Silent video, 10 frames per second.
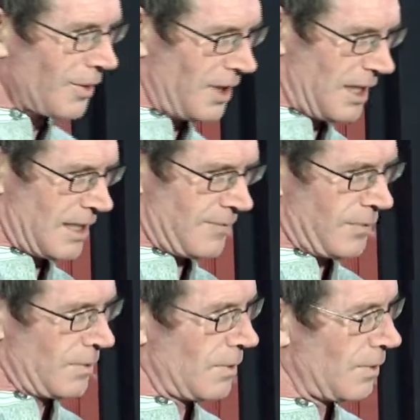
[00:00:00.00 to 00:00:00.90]
You have
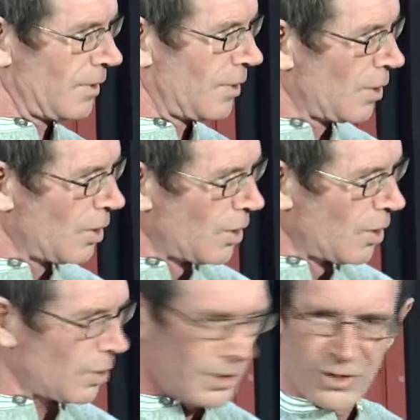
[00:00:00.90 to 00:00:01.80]

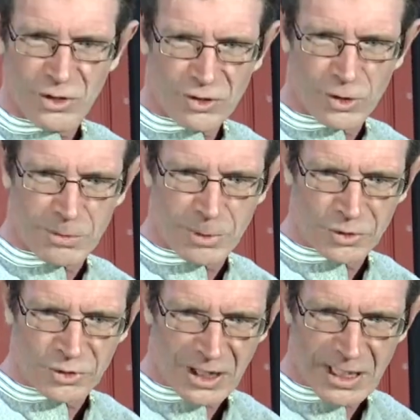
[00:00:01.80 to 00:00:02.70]
one of these, it's called the button
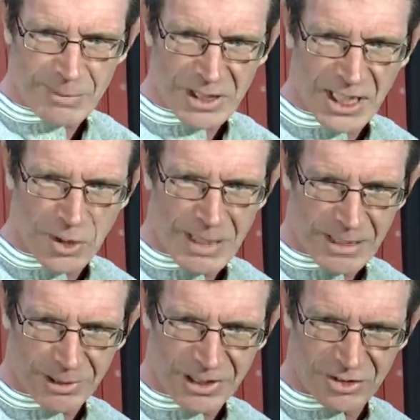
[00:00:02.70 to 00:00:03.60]
stick. Can I have my coat
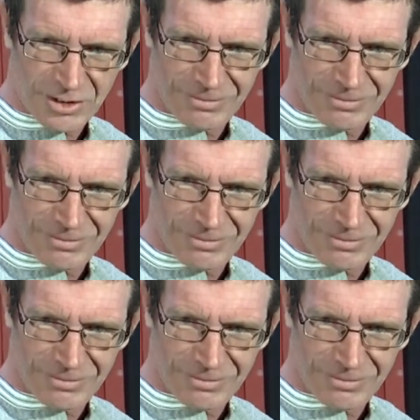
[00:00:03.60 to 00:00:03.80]
back, please?